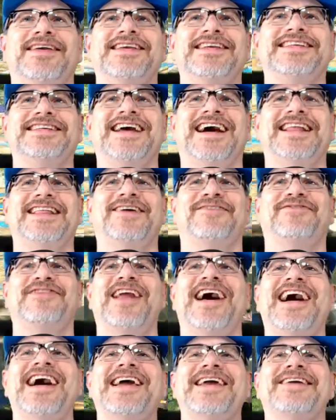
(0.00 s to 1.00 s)
He's got the
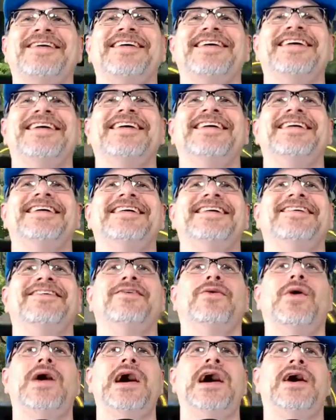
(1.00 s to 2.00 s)
flying...
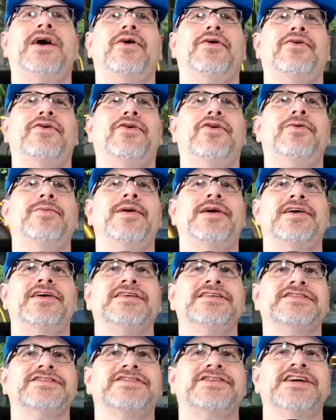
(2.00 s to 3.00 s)
Wow. Omar
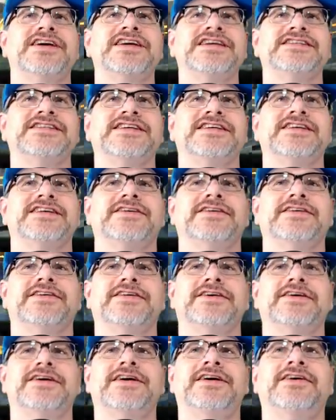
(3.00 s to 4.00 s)
is crazy.
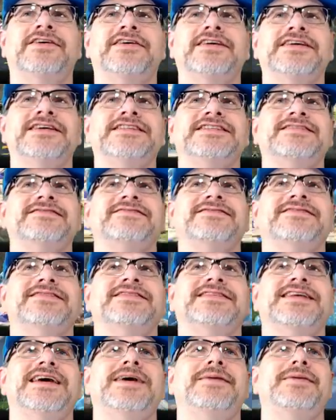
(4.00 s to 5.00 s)
Oh, he's...
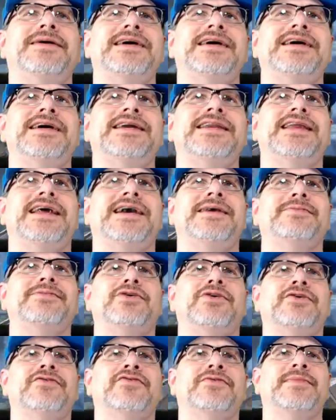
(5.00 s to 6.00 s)
Come on! I'm
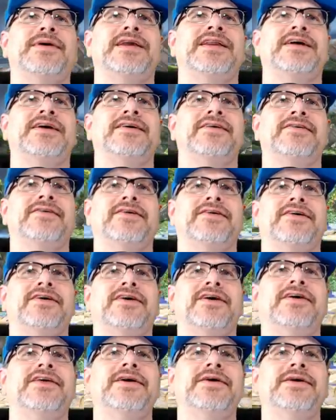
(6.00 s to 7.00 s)
going for Mena.
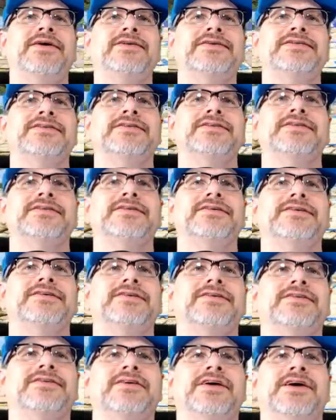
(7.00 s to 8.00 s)
Oh, there he goes.
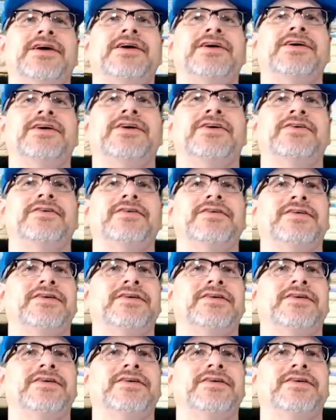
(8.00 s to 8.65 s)
There you go.